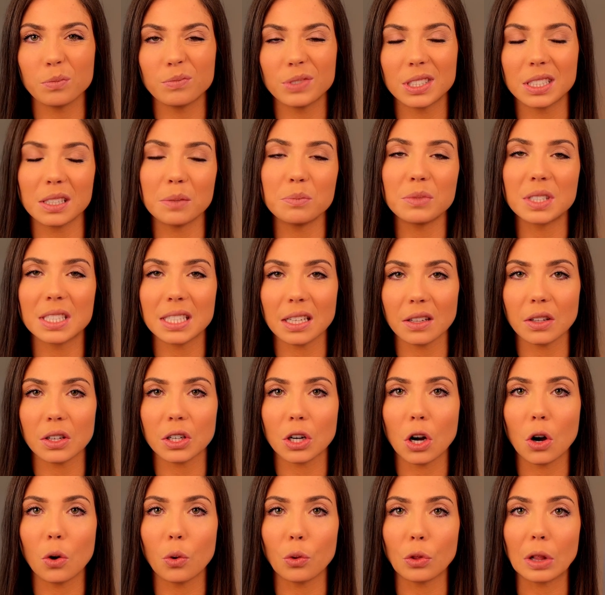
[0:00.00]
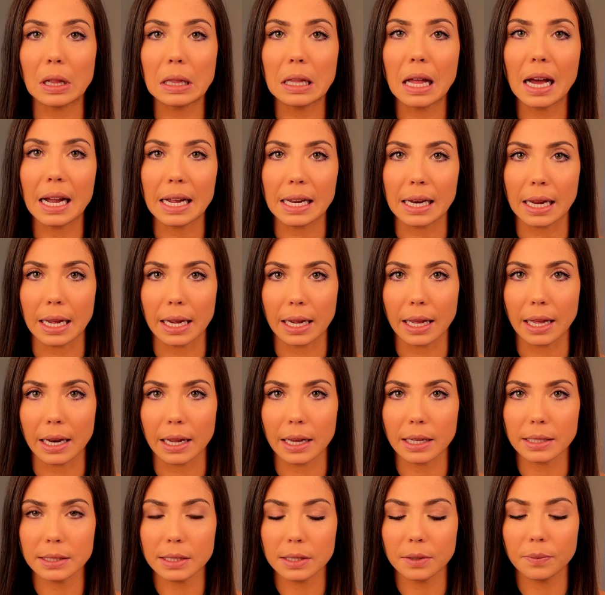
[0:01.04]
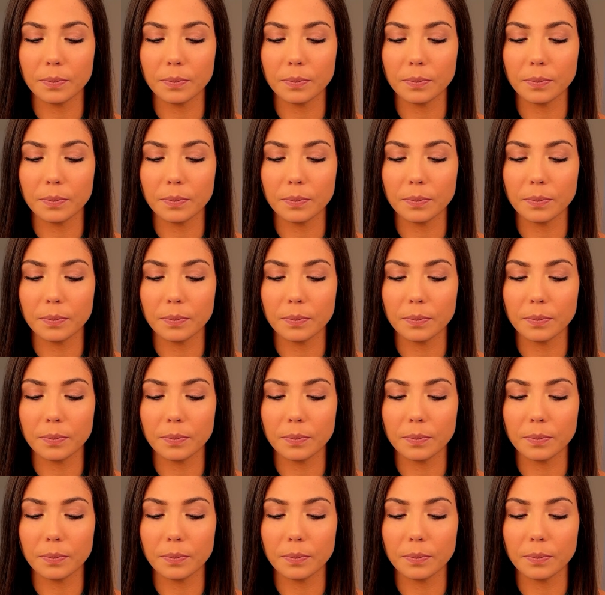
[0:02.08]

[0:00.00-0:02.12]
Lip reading: some silicone lining in it.